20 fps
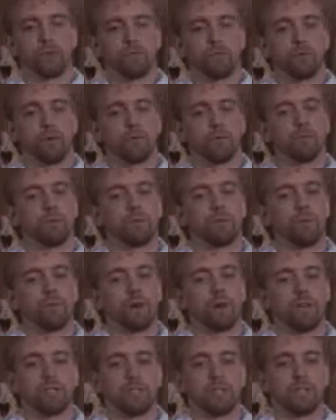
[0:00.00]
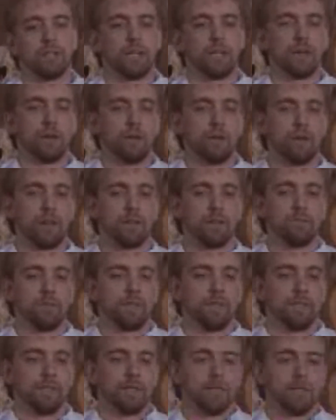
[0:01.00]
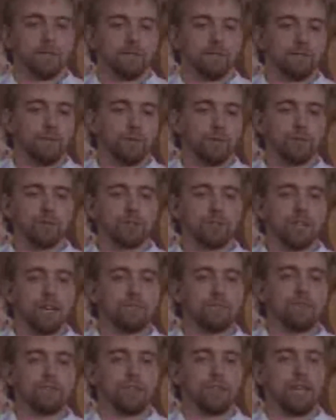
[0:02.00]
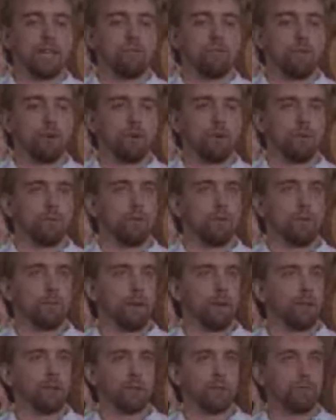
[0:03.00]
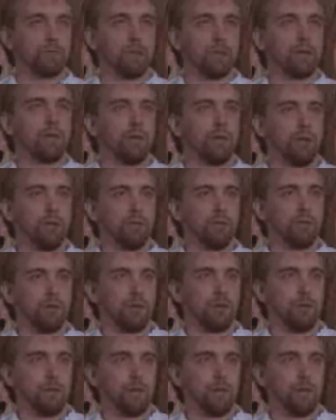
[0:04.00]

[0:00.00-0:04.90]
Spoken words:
So for Ultima 4, I said, look, I want to, versus have this game where you go pillage and plunder to